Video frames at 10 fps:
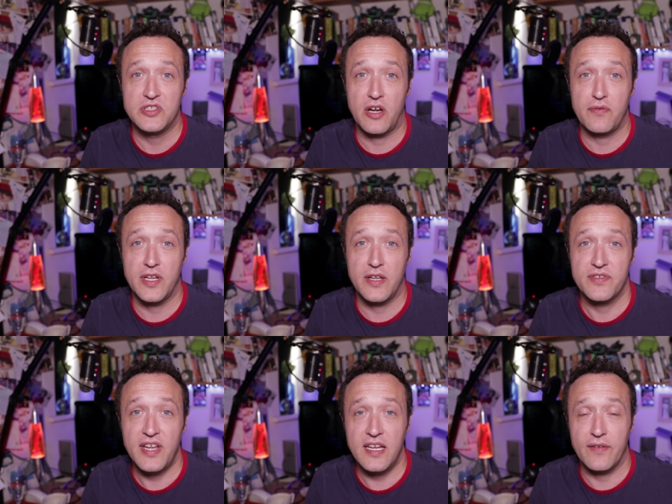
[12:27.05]
Hopefully you've
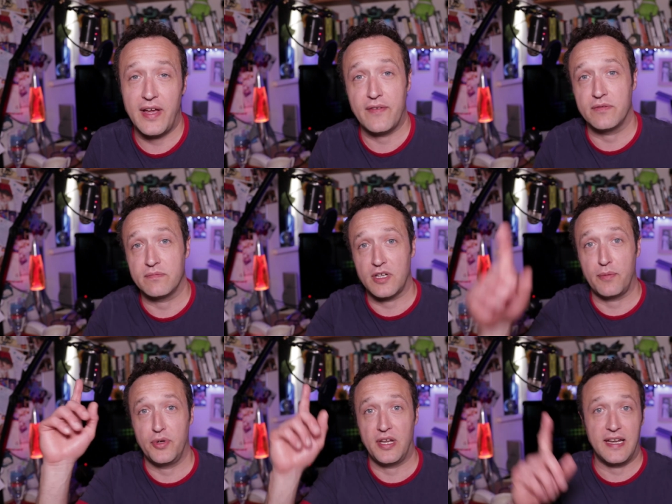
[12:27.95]
seen. If you haven't, I'll
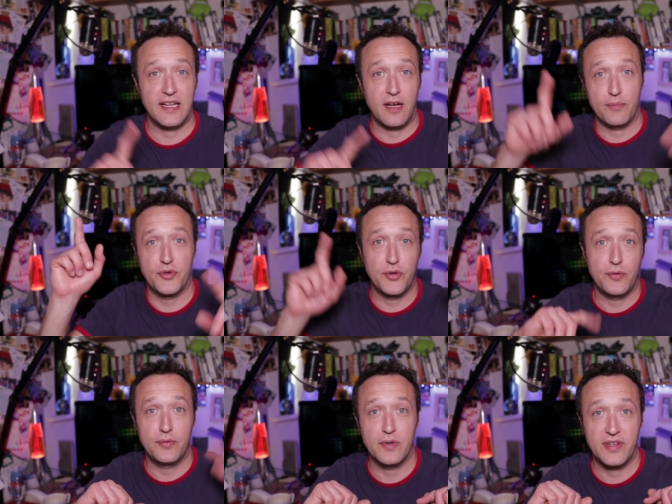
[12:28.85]
put a link up to